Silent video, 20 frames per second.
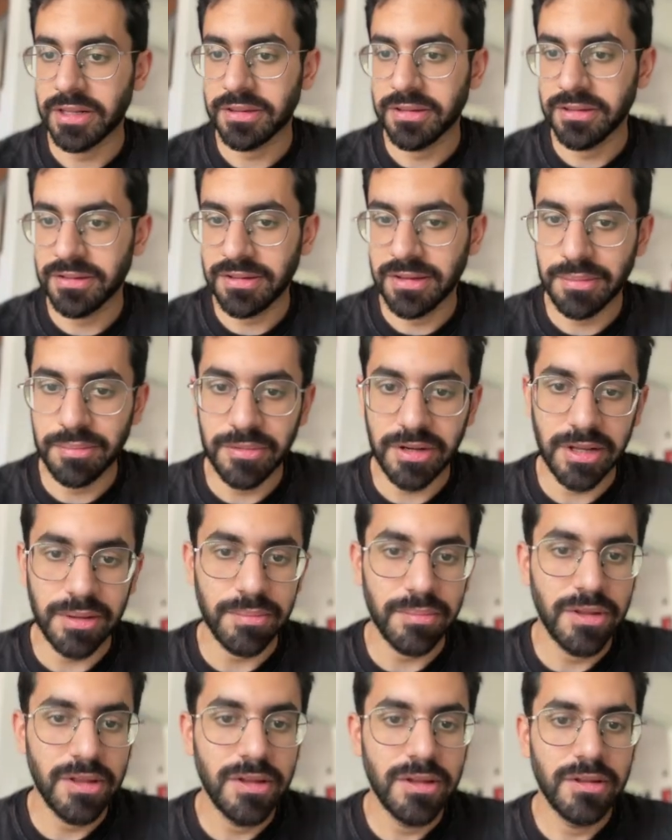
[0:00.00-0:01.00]
at the same time.
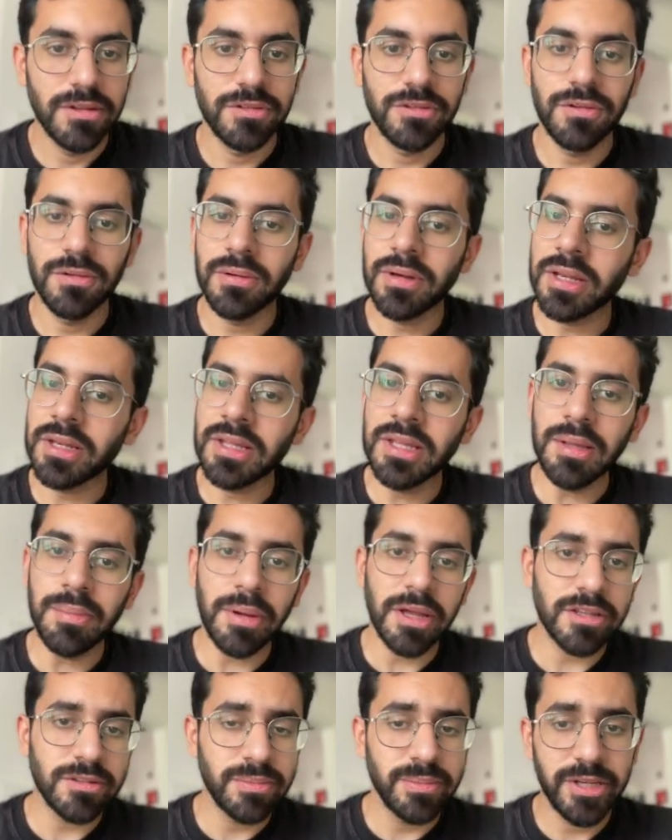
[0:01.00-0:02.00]
So you can keep
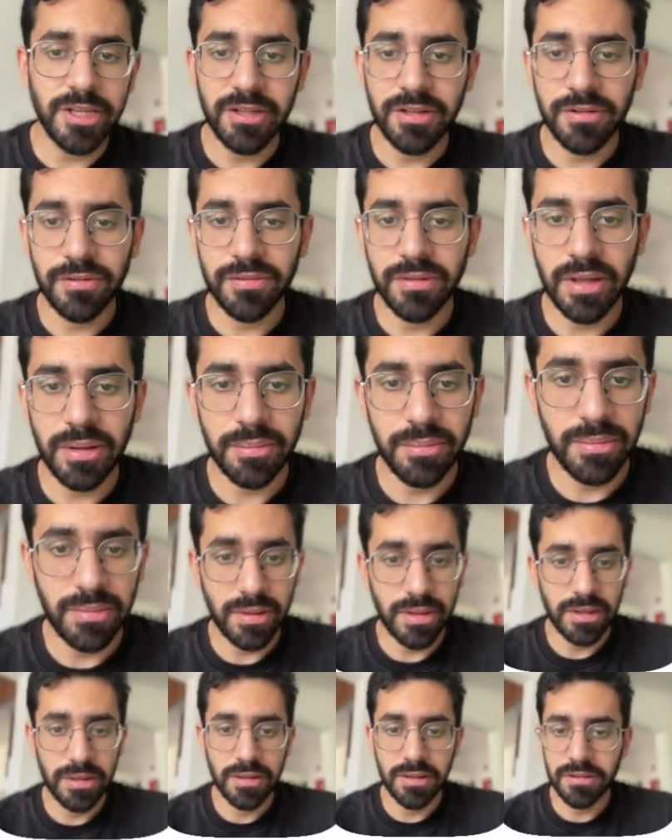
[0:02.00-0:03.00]
as many of them in